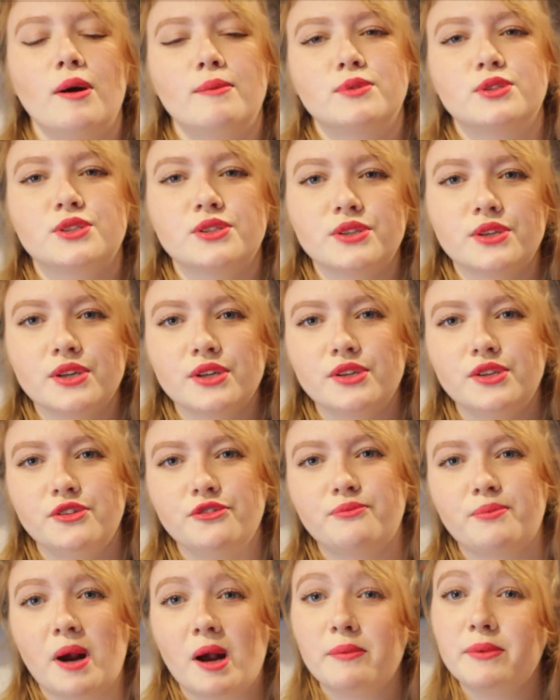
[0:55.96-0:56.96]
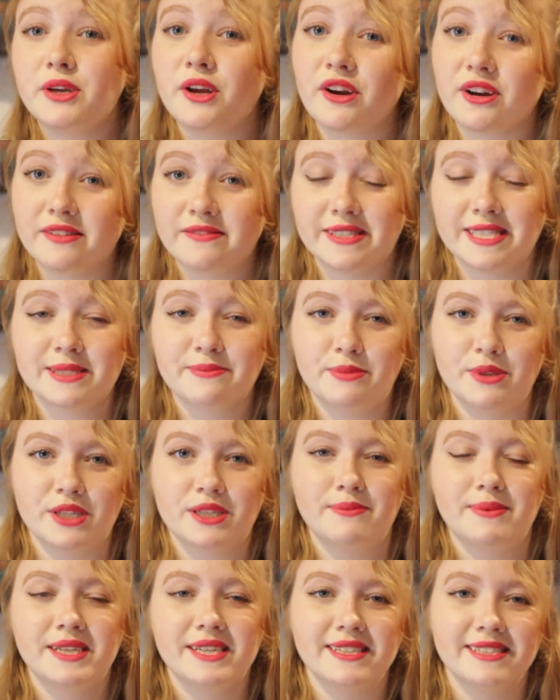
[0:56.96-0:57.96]
I'm sure you've probably heard of this
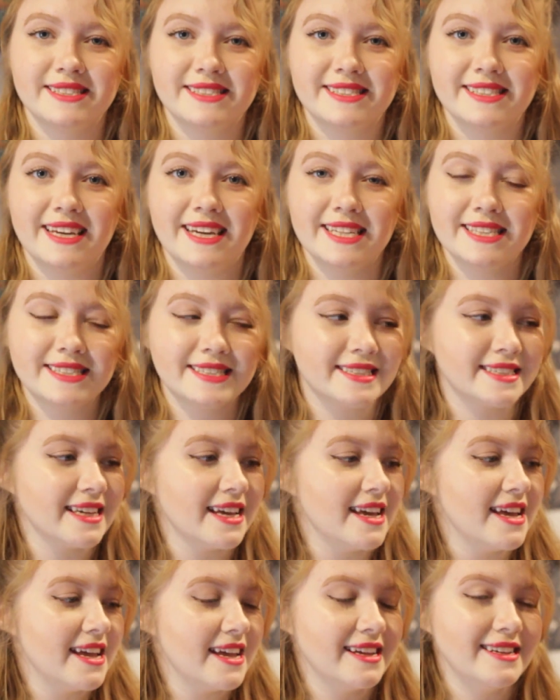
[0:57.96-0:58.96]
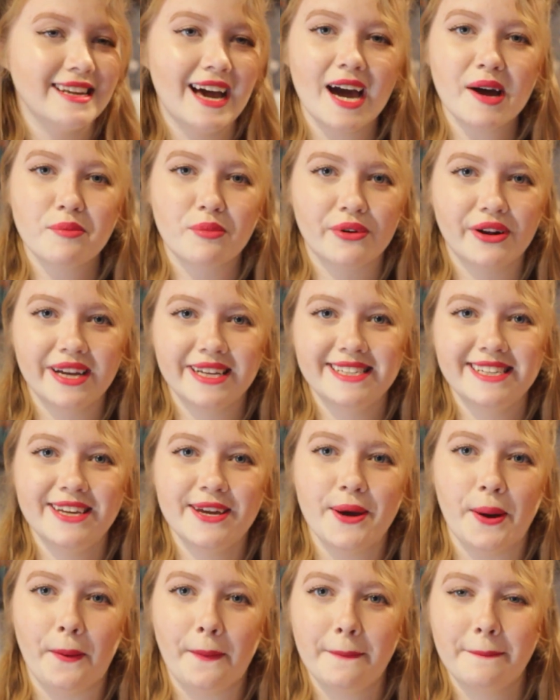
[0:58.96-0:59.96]
book because it's not brand
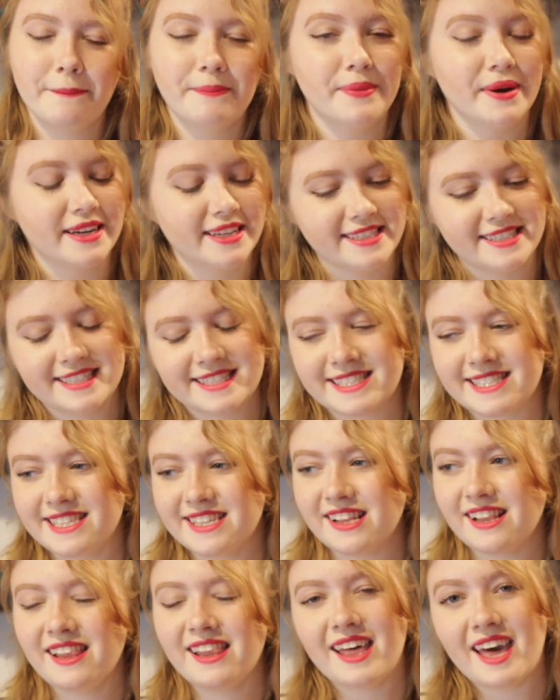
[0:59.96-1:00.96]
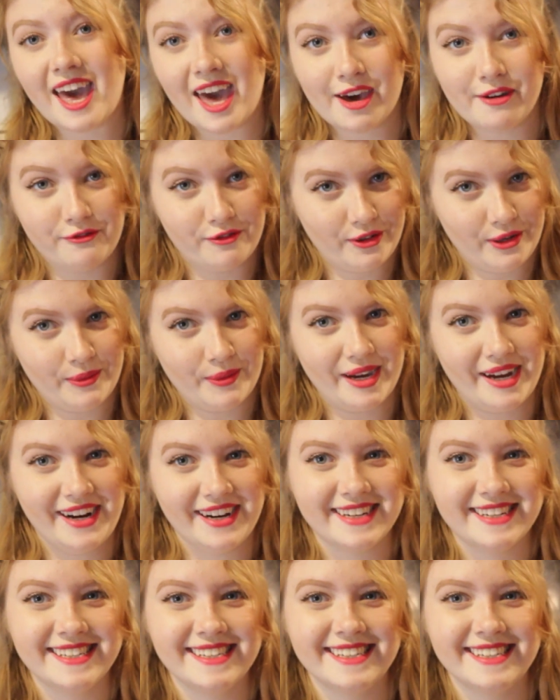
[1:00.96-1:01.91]
new, but it's still everywhere.